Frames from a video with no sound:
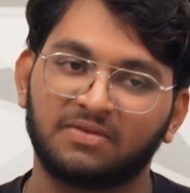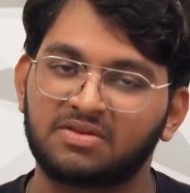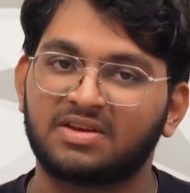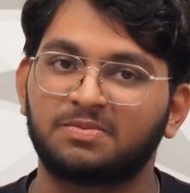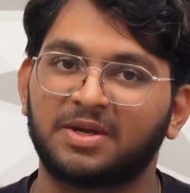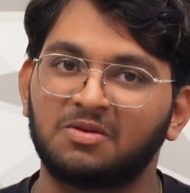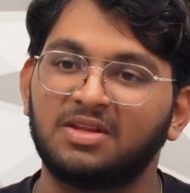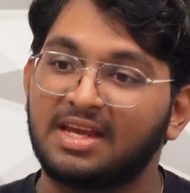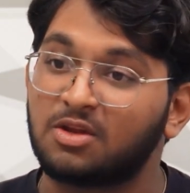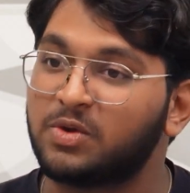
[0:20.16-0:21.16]
with respect to
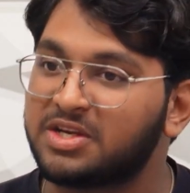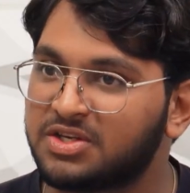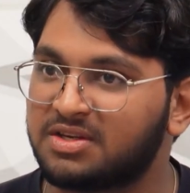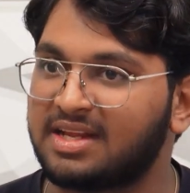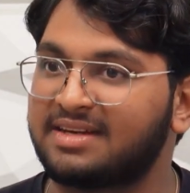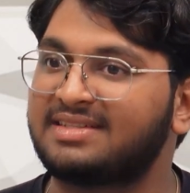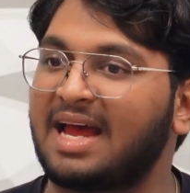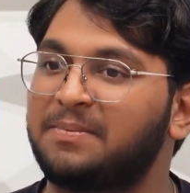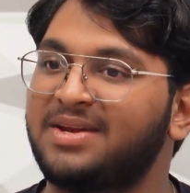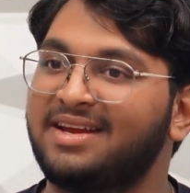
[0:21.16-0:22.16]
the innovation that is
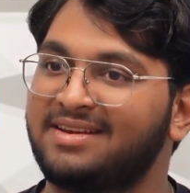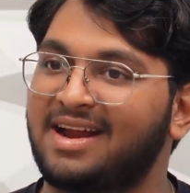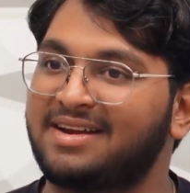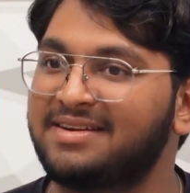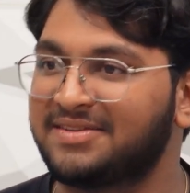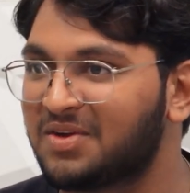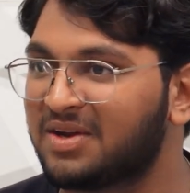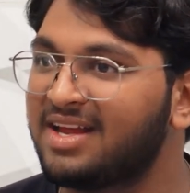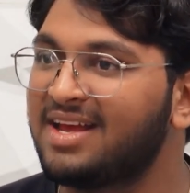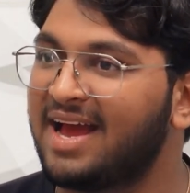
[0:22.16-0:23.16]
happening in Tata
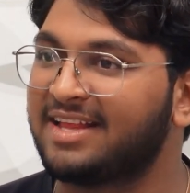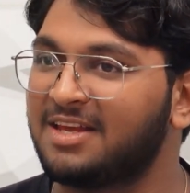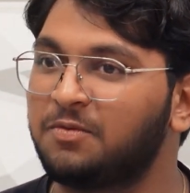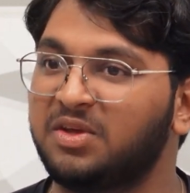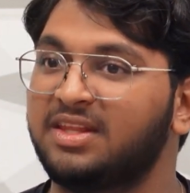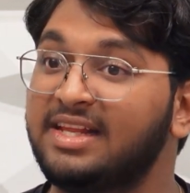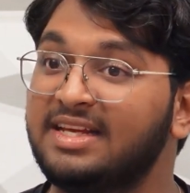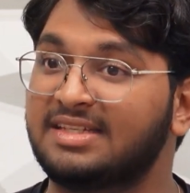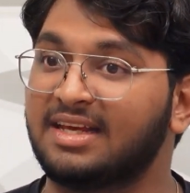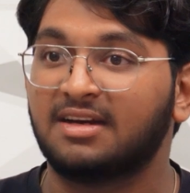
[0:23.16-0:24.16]
Tiscon, I think we are
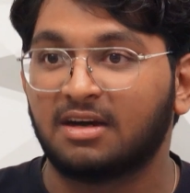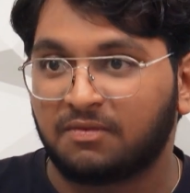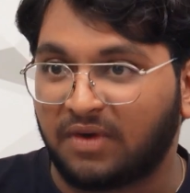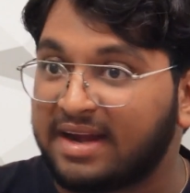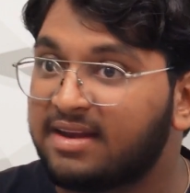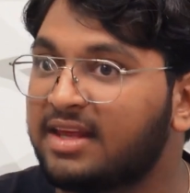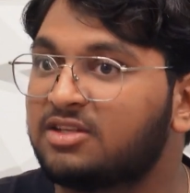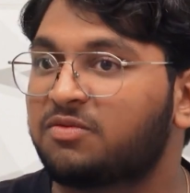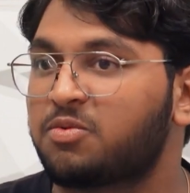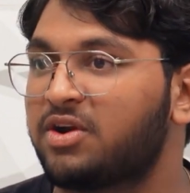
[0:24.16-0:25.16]
releasing a wide
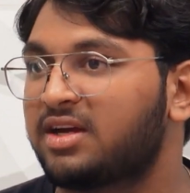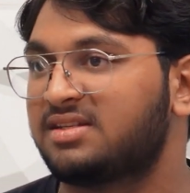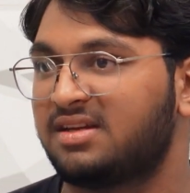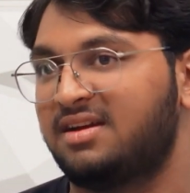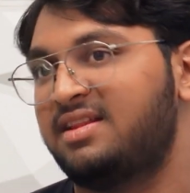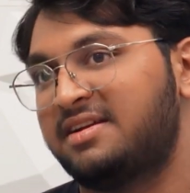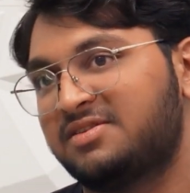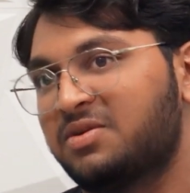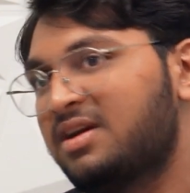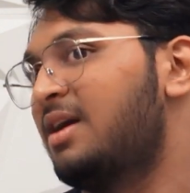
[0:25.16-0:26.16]
range of products that
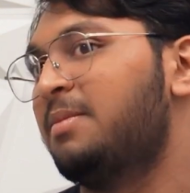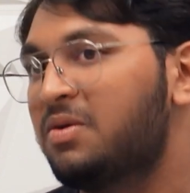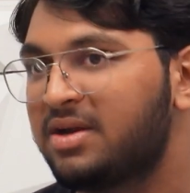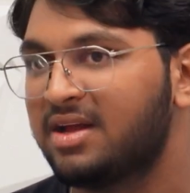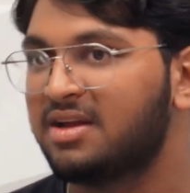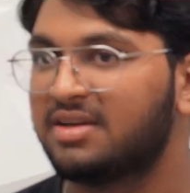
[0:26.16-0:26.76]
is going to come out.